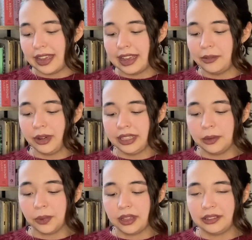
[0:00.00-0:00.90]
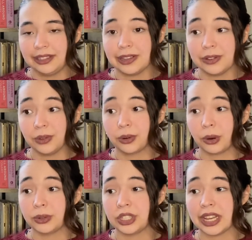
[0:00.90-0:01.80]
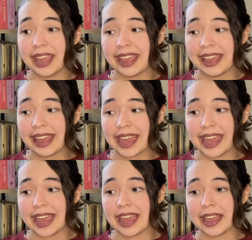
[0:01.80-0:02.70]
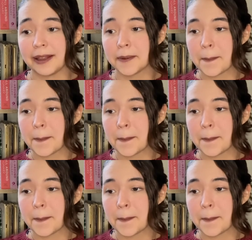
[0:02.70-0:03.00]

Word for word: I really want to crochet a